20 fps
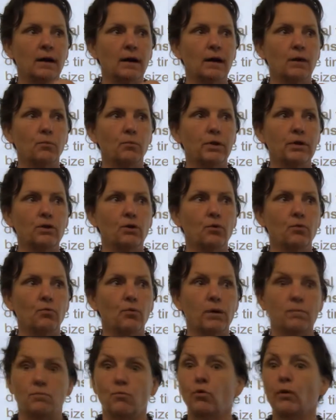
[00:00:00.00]
we don't
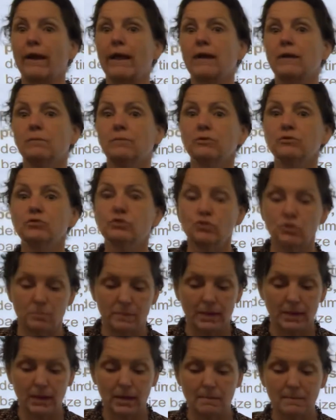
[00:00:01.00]
want more animals to
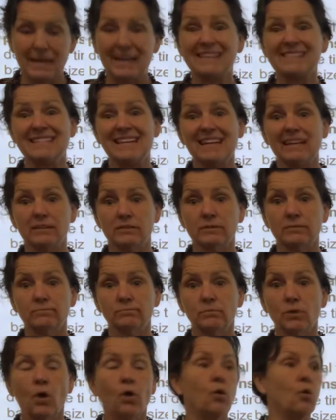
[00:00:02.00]
become extinct.
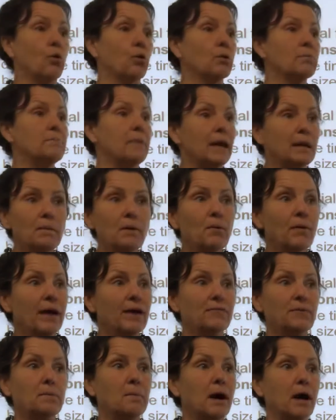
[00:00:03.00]
Or maybe we have
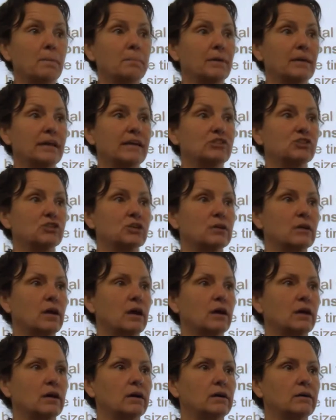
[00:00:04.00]
a population
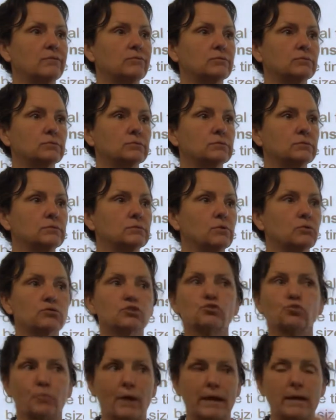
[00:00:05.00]
of
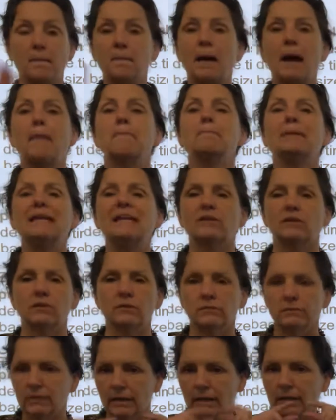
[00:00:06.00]
just random, a beetle,
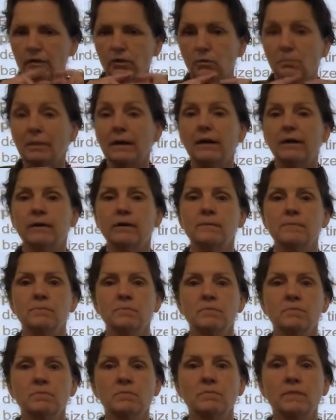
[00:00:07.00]
like a little bug.
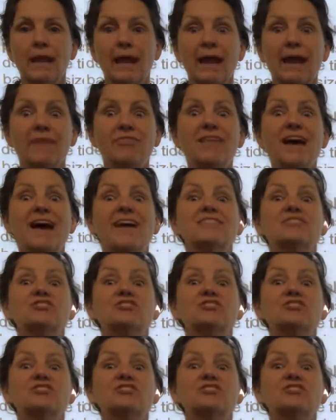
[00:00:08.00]
And that